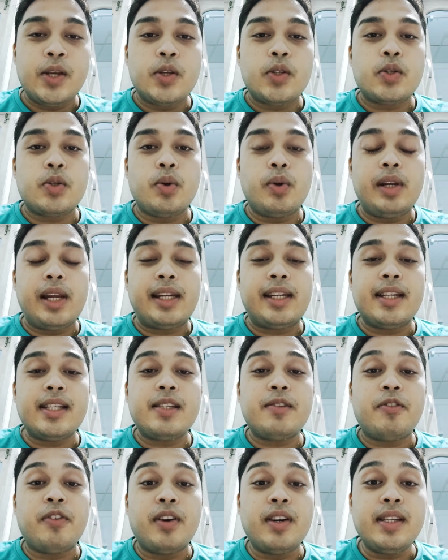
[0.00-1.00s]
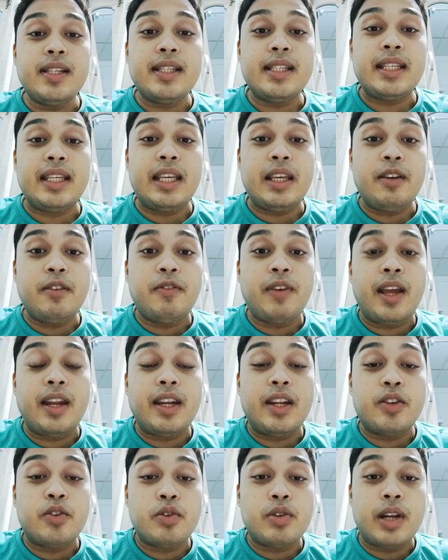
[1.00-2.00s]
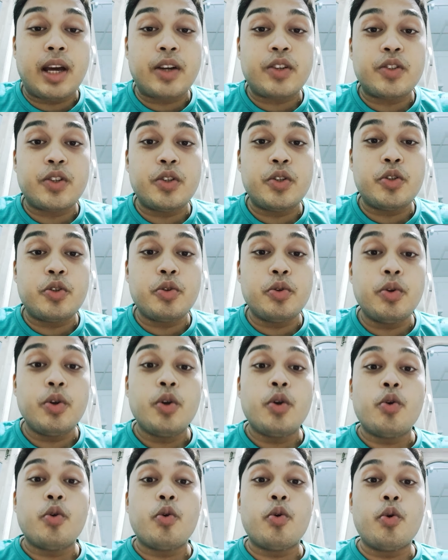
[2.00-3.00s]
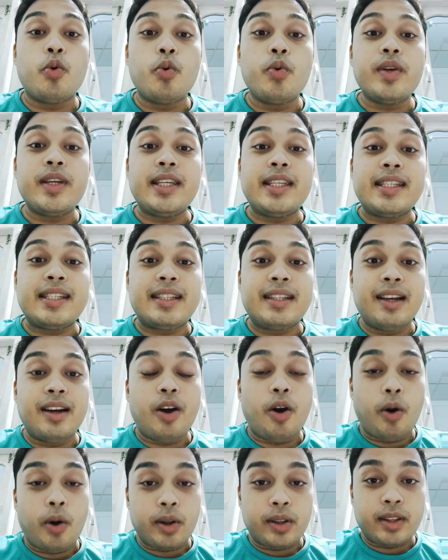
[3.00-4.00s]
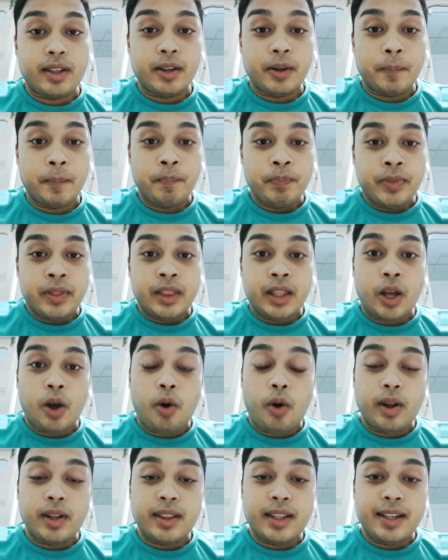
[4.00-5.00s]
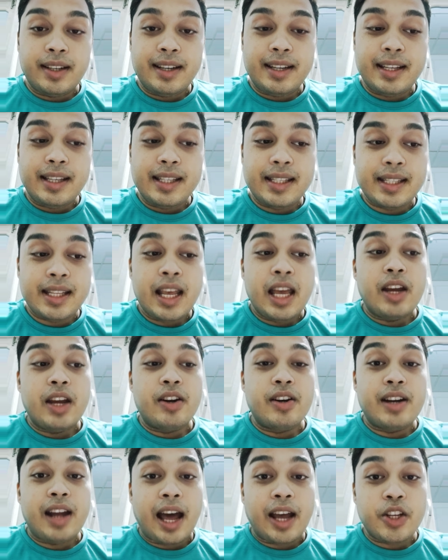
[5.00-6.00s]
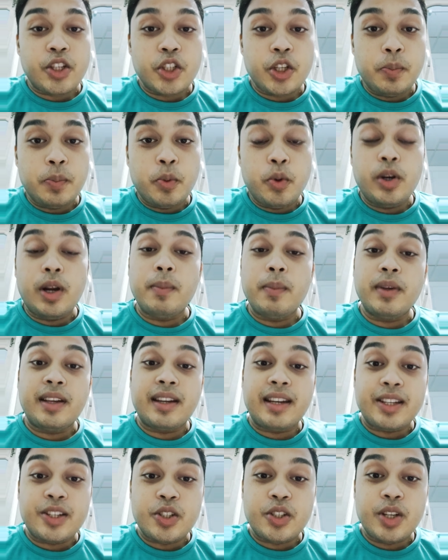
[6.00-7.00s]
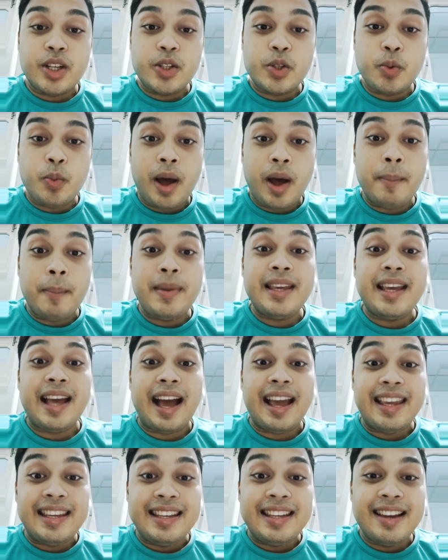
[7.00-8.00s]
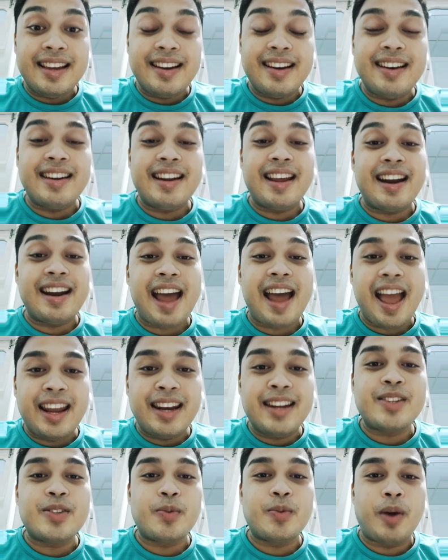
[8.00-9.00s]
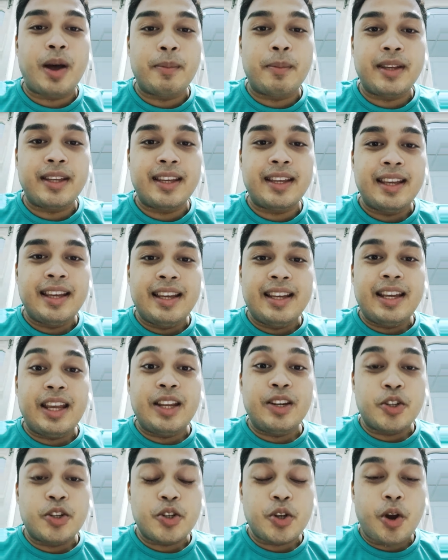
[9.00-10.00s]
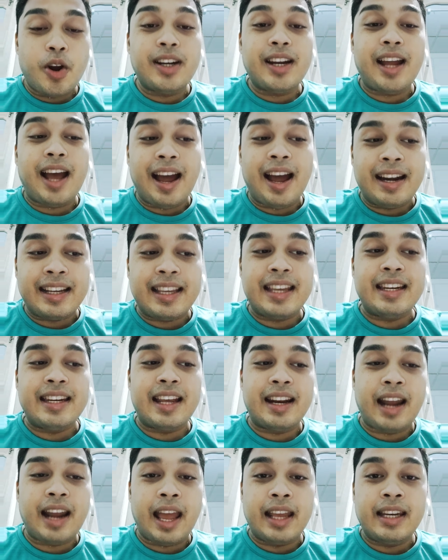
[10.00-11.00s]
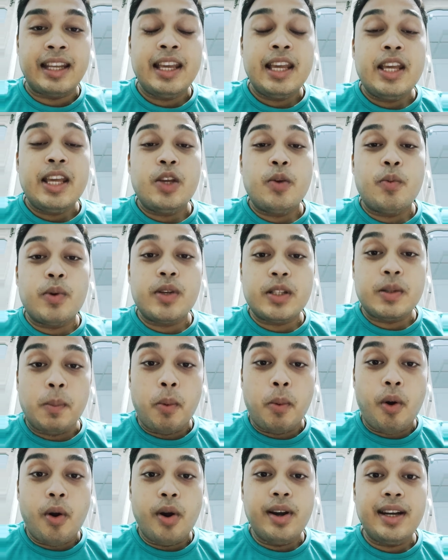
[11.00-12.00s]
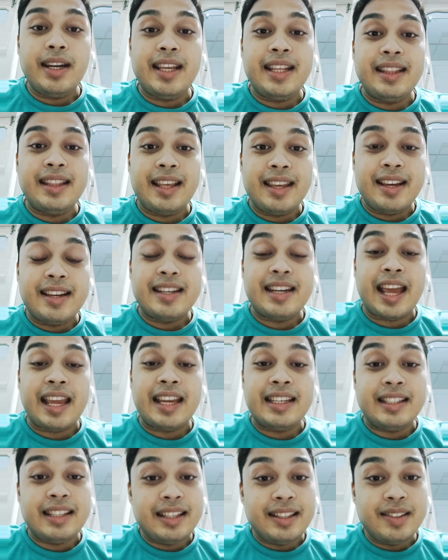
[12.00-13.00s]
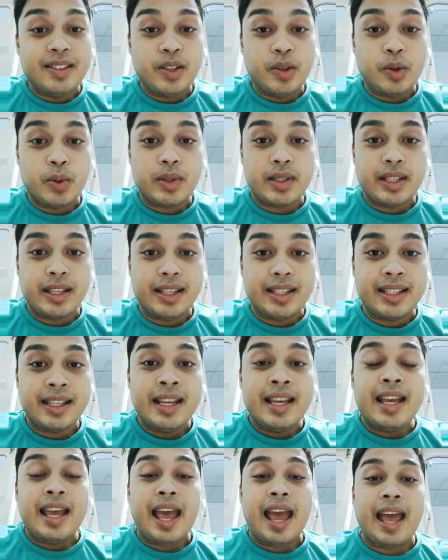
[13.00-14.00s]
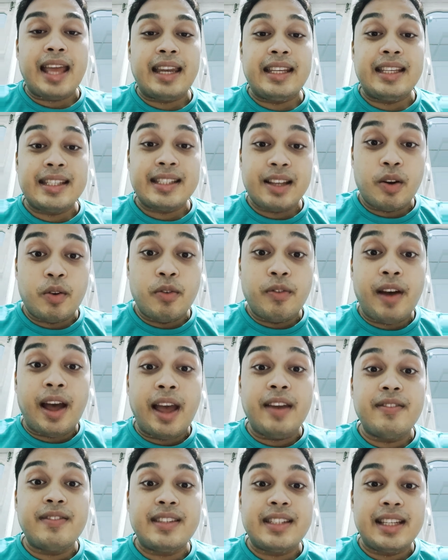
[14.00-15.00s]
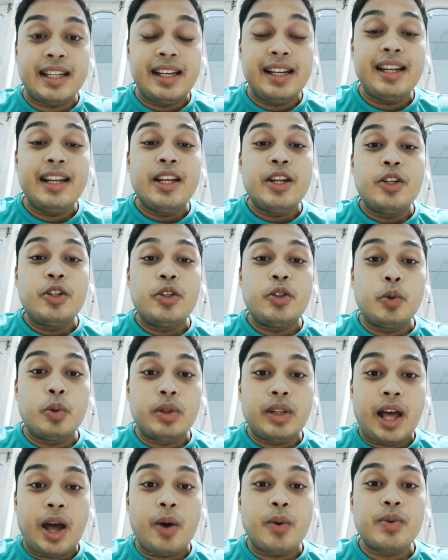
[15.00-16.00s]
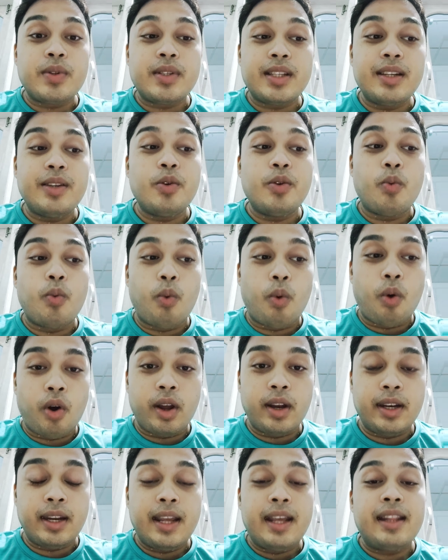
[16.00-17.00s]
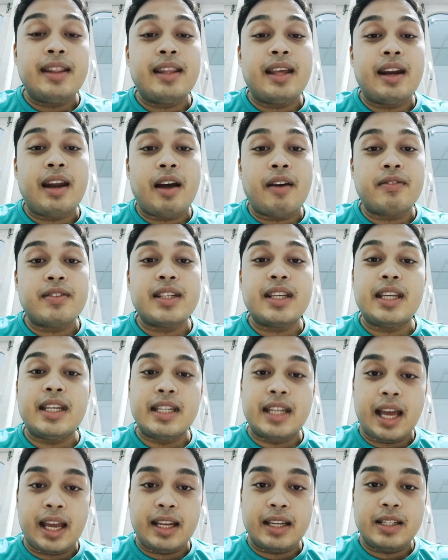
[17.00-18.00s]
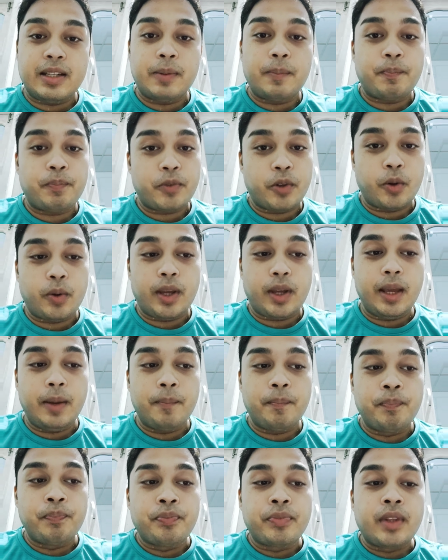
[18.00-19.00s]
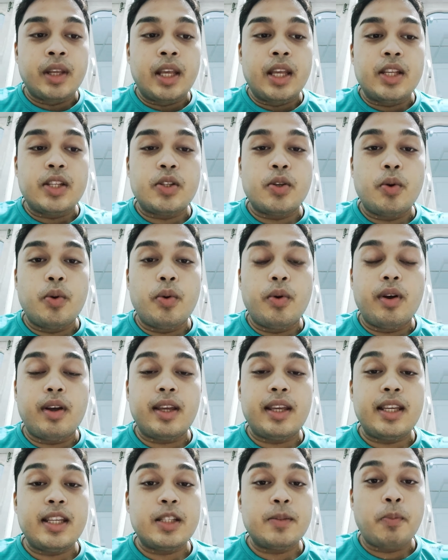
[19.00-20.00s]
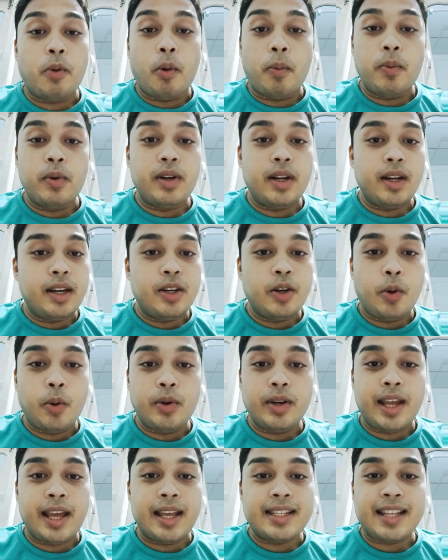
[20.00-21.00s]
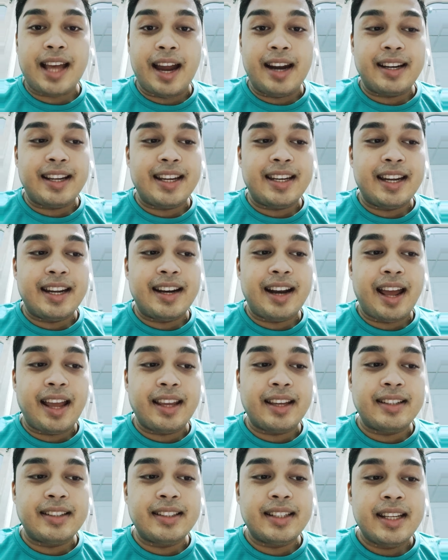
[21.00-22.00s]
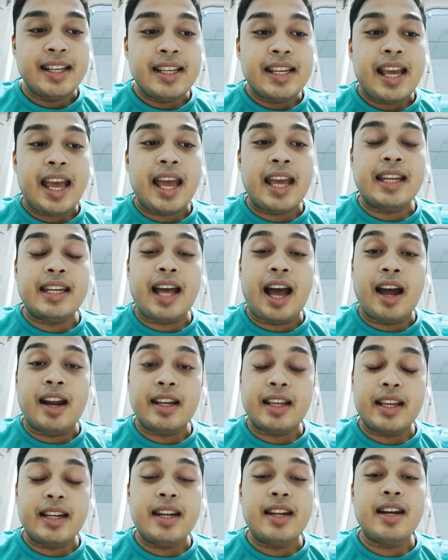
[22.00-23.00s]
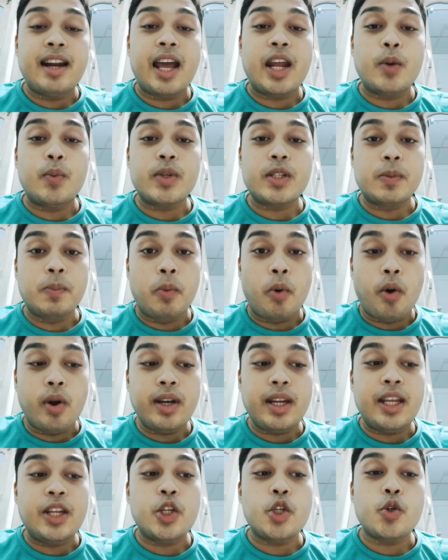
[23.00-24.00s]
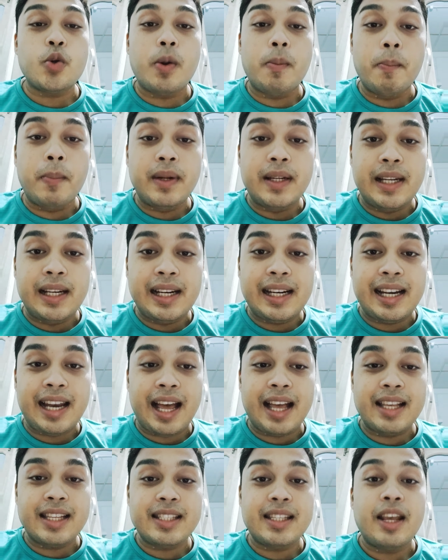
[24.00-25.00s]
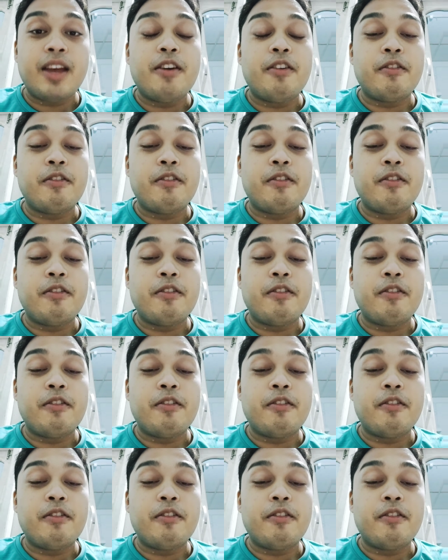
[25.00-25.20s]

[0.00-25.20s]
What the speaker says: so let us first give an introduction to who is the author. The author is Rashipuram Krishnaswamy Iyer Narayanaswamy. In short, R.K. Narayan. He was born in the year 1906 and he survived till 2001. Thereafter he died. Okay. So he is popularly known as R.K. Narayan, and R.K. Narayan was born into a middle class